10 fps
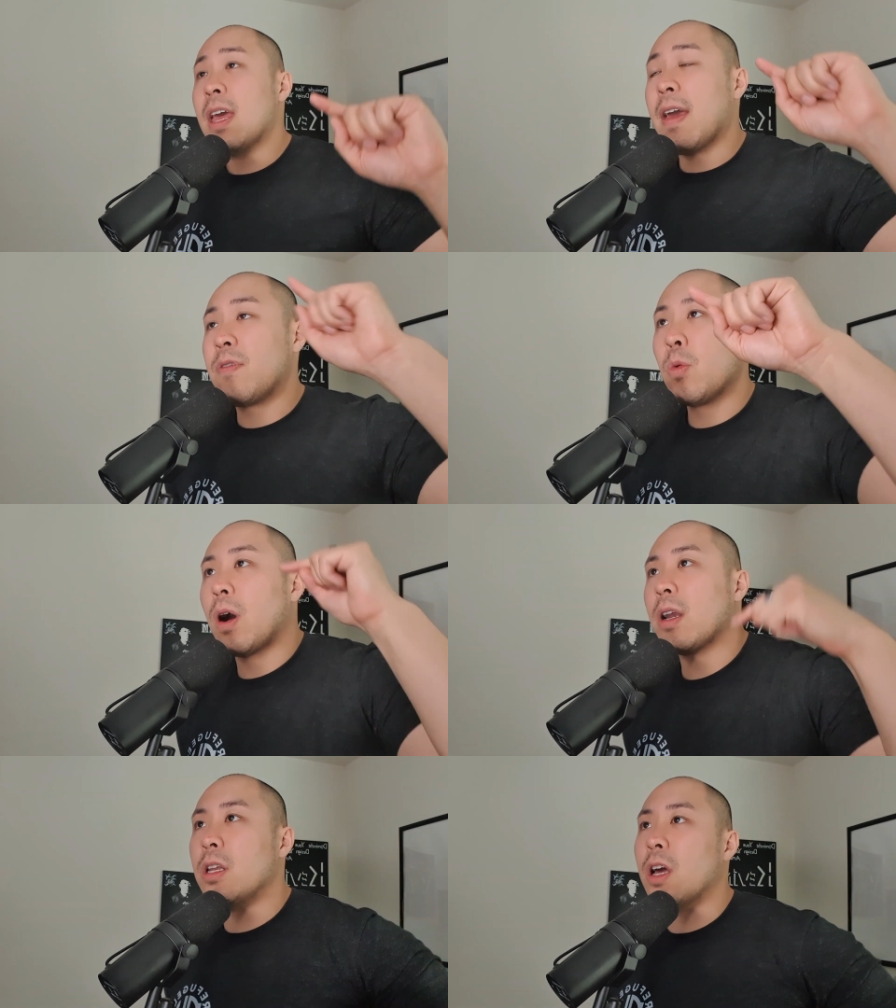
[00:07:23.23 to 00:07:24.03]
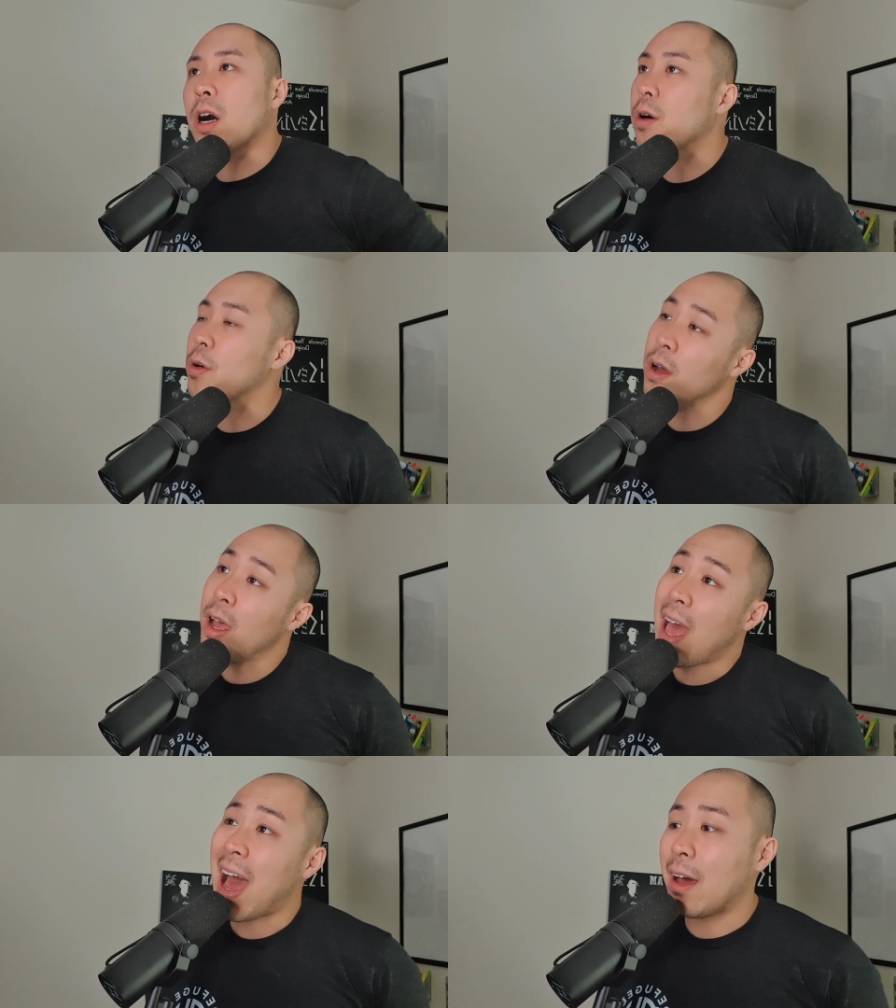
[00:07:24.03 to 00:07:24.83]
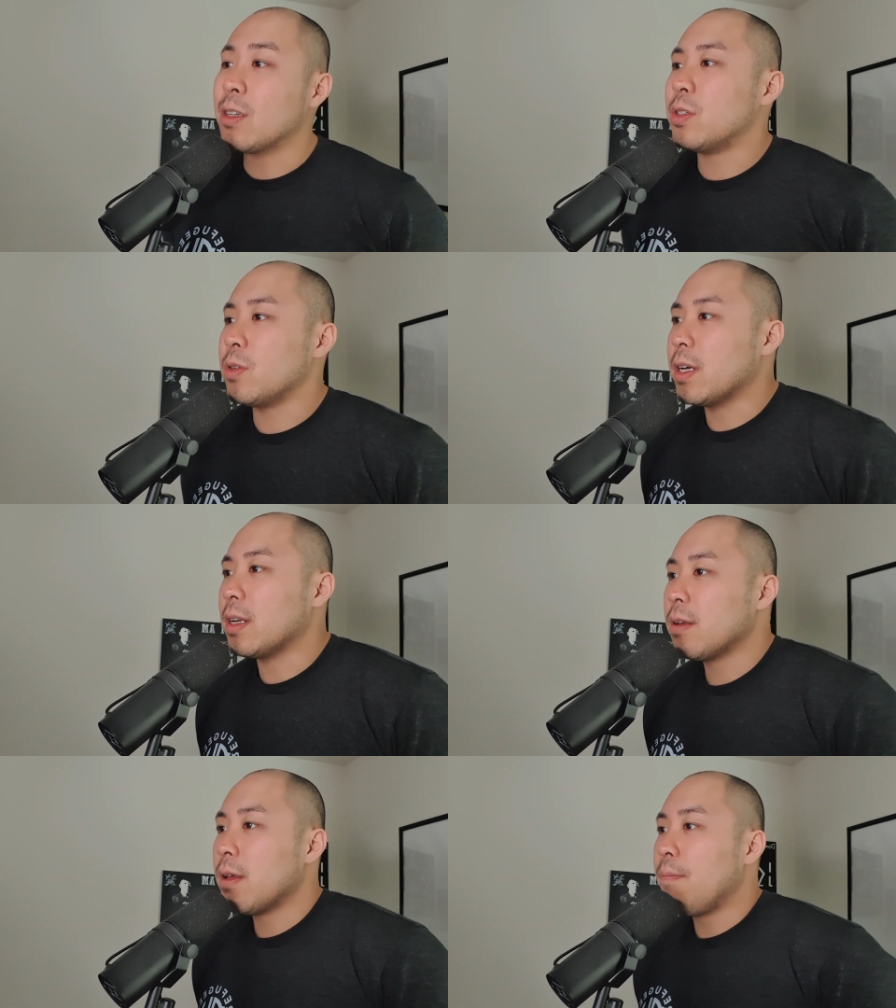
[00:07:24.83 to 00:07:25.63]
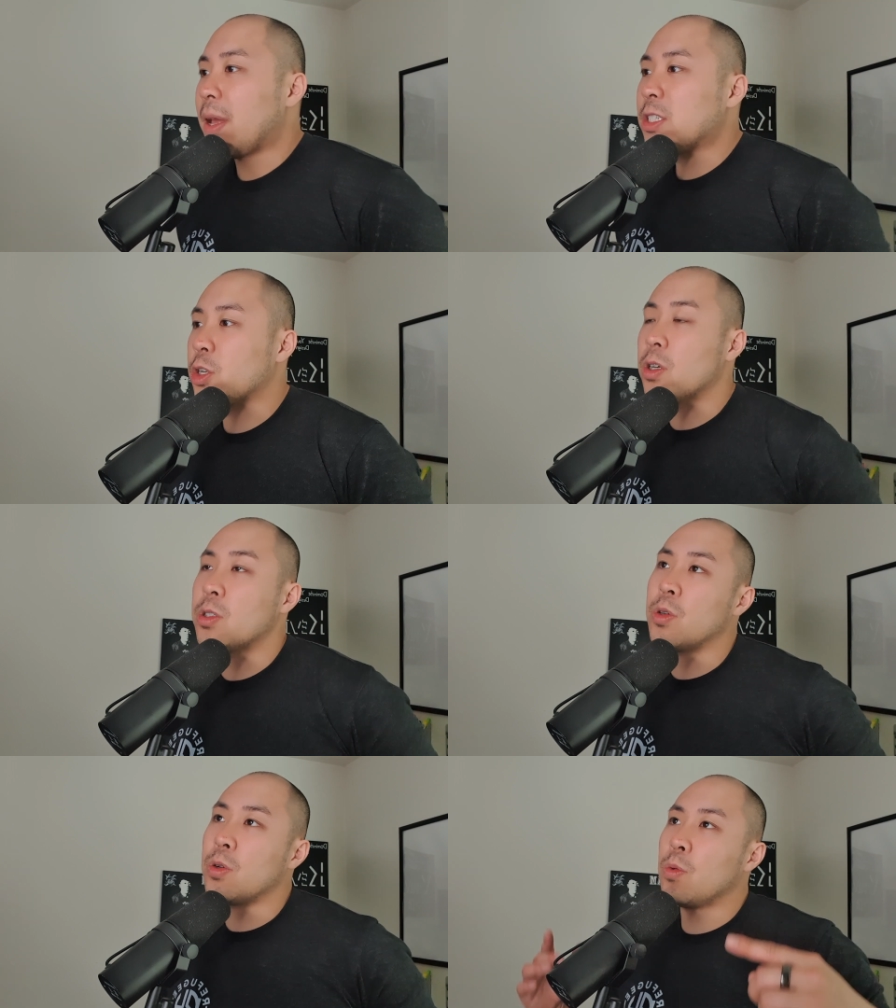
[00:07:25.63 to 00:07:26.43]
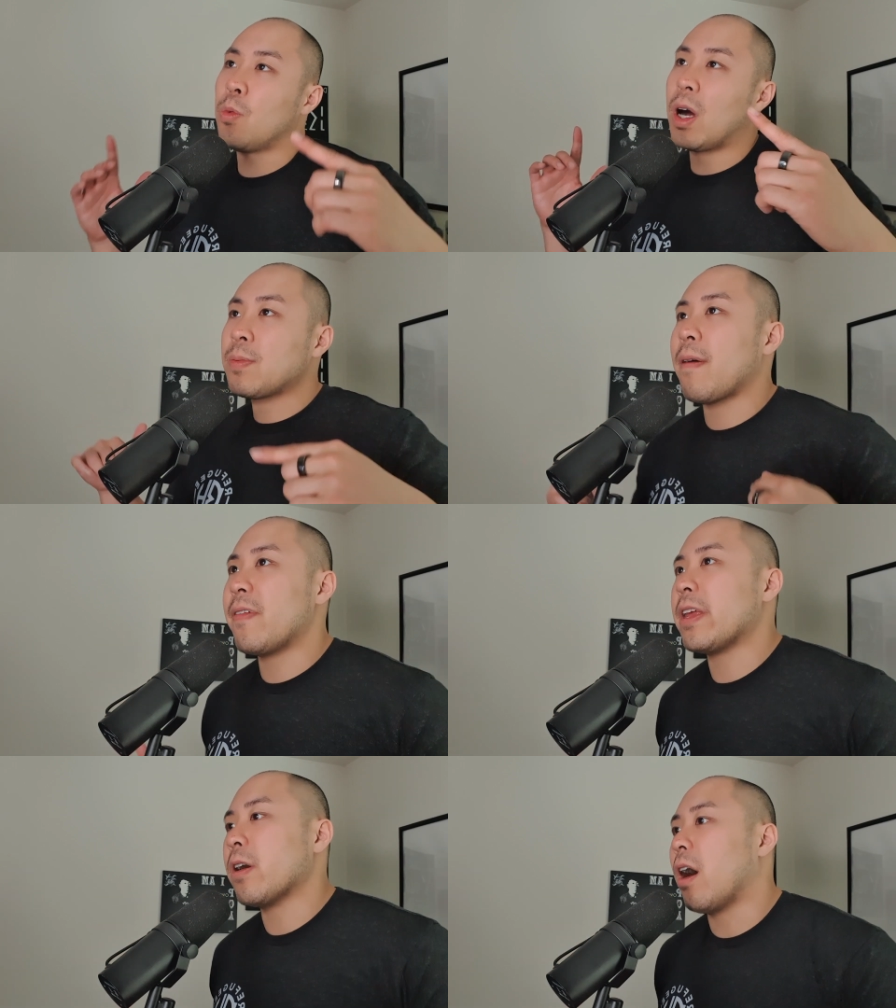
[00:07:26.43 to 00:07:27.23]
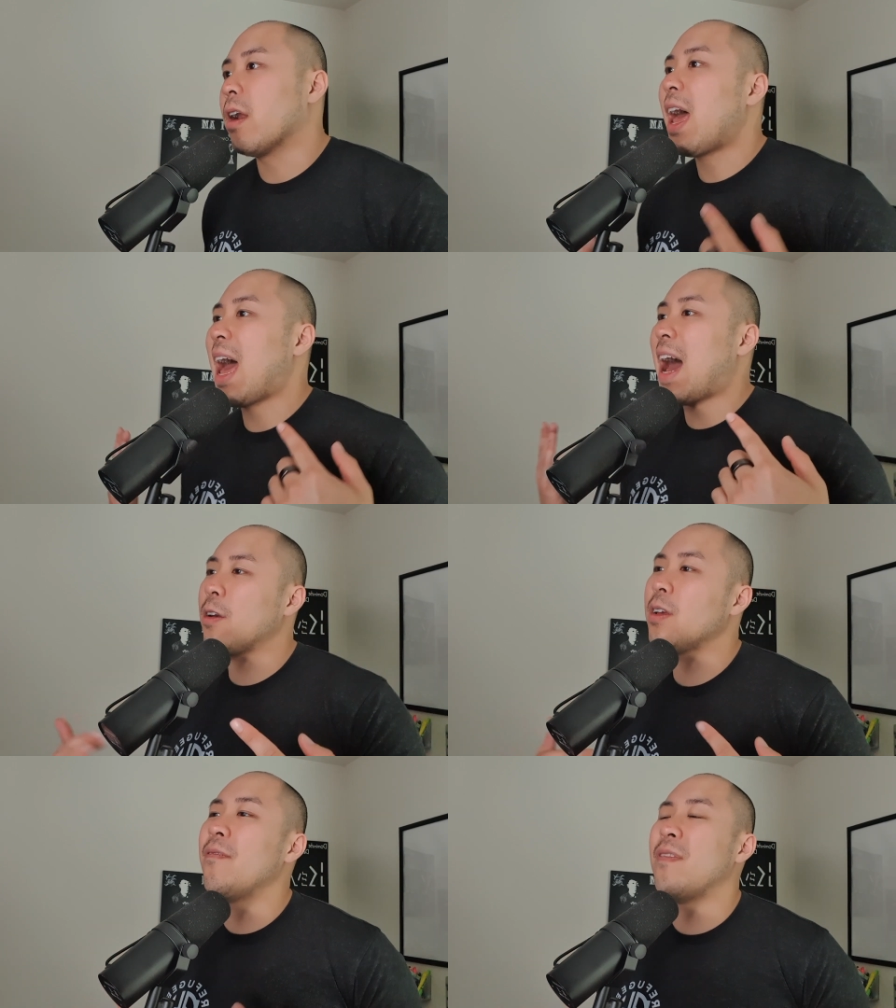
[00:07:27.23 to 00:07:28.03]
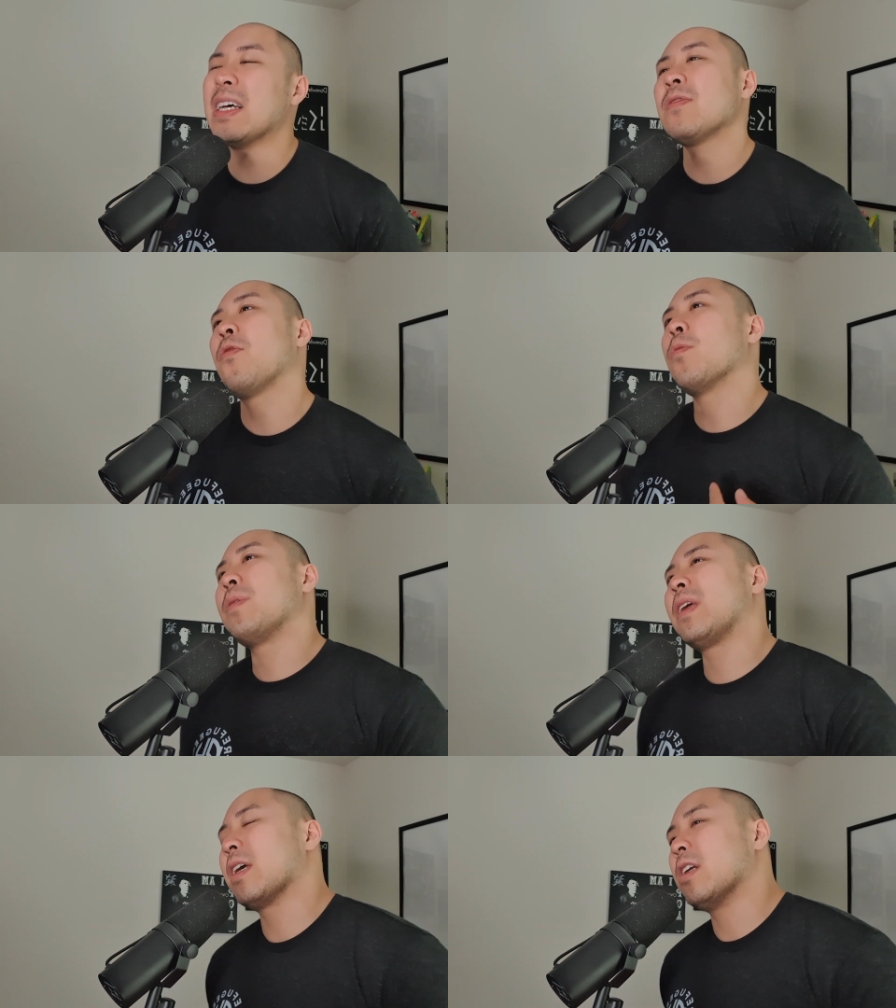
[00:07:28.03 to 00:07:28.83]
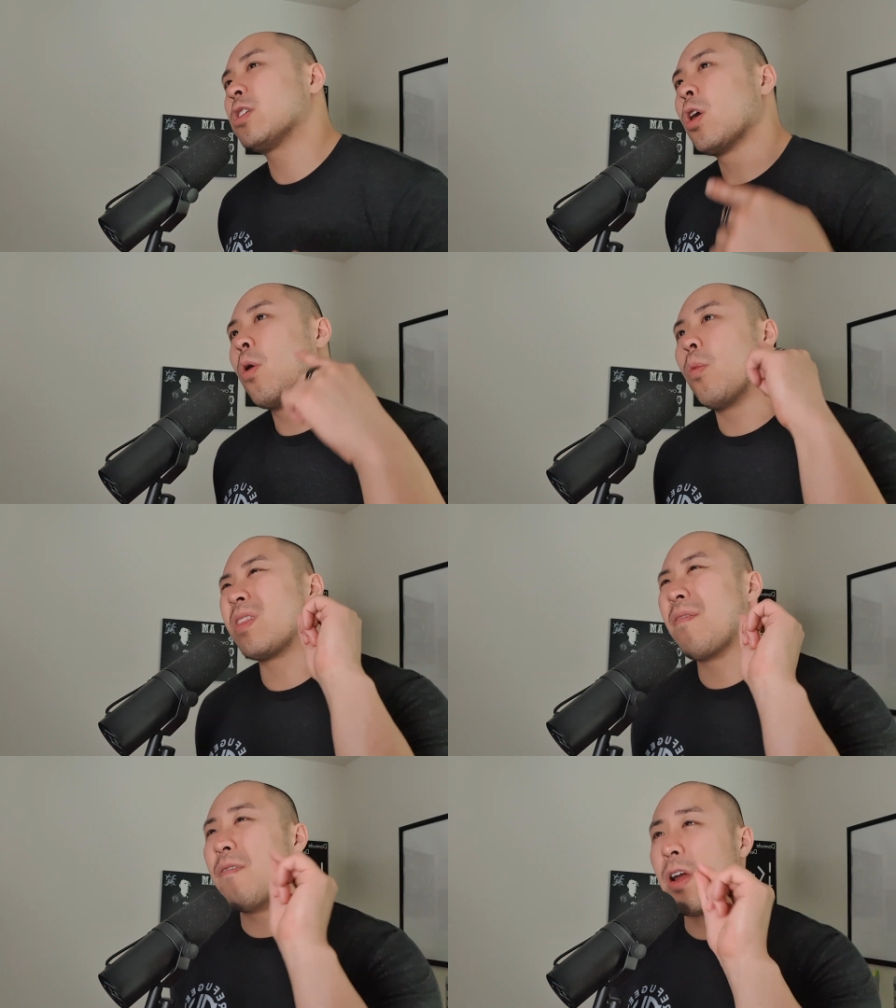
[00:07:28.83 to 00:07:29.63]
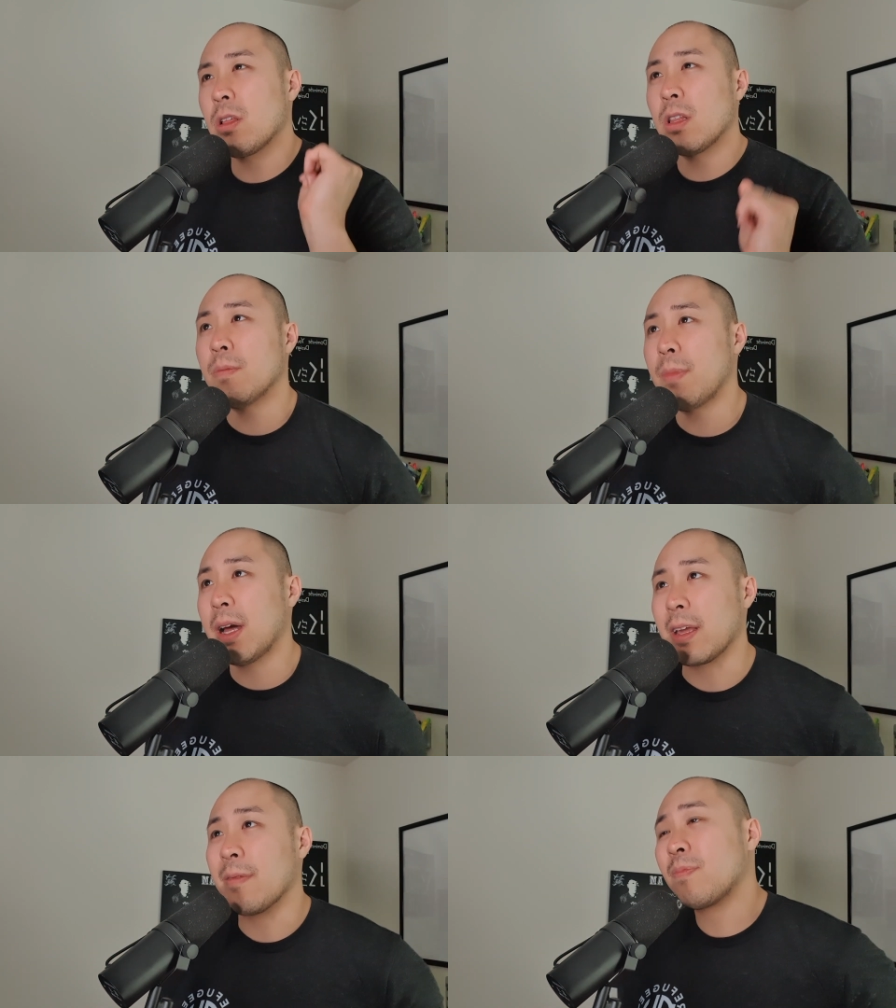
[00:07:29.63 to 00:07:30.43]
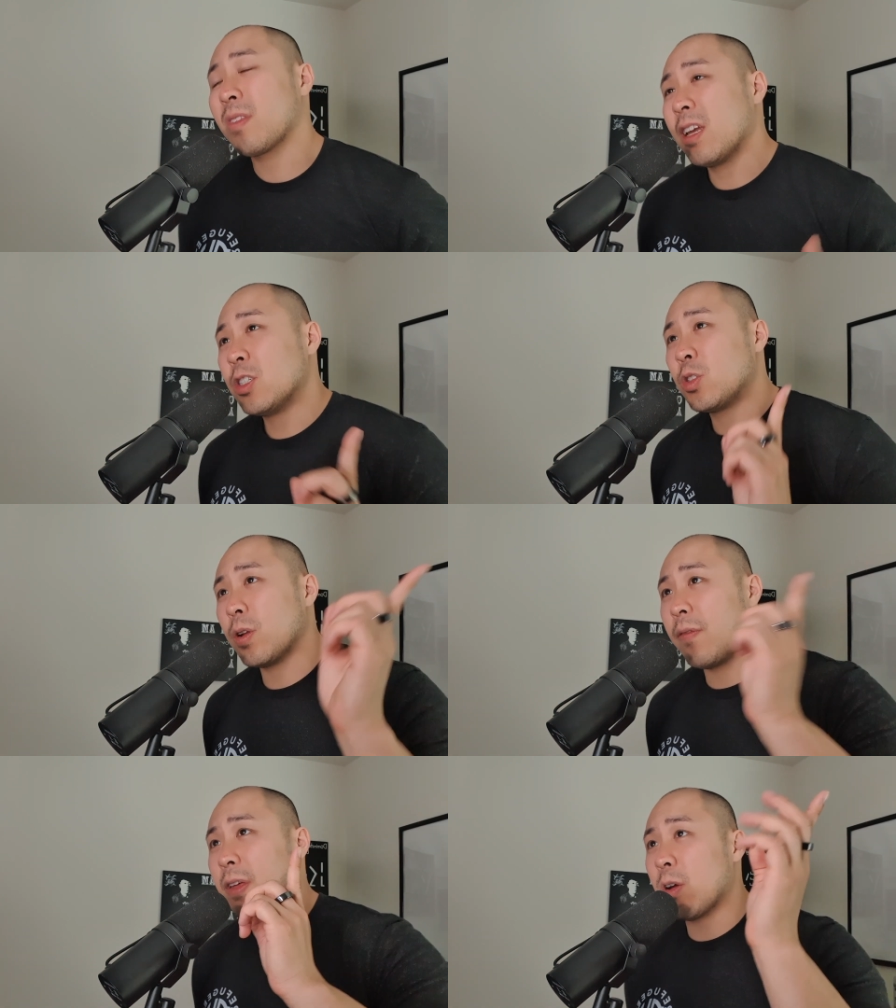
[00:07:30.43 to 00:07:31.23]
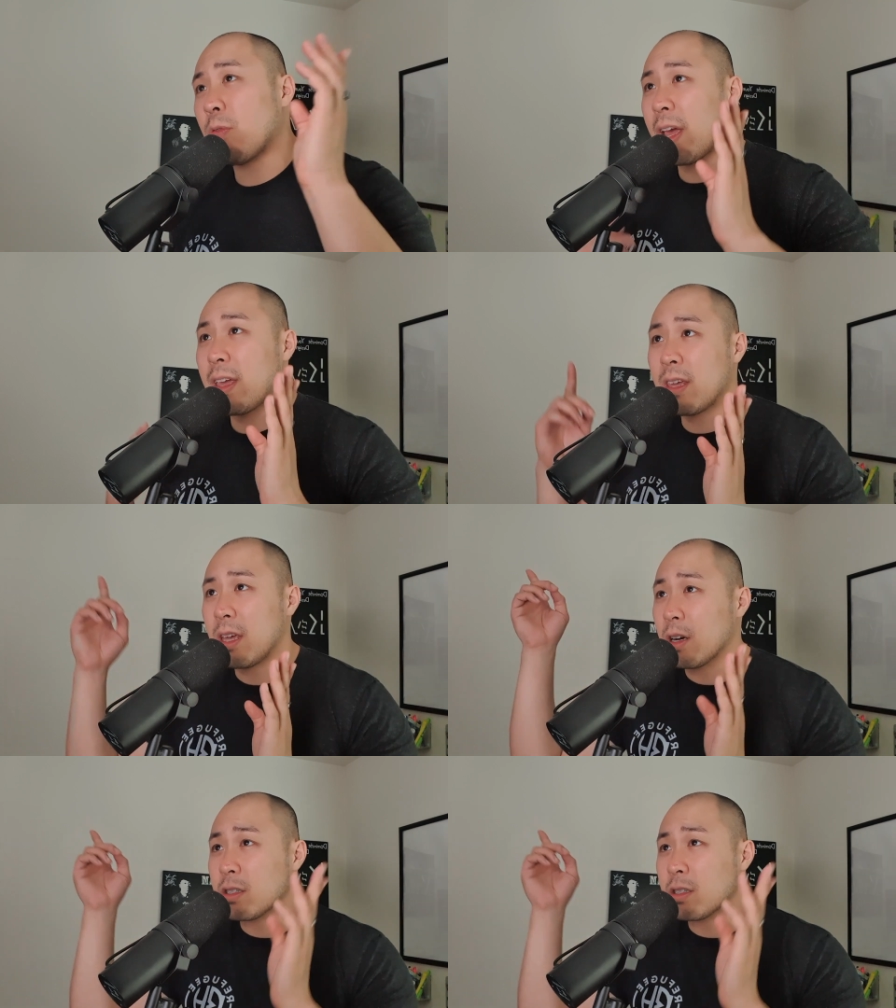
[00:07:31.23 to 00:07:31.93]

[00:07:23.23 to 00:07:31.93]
If you want to know how to do it, make sure to watch my video on how to invest for beginners with very little money. Shoot a video right here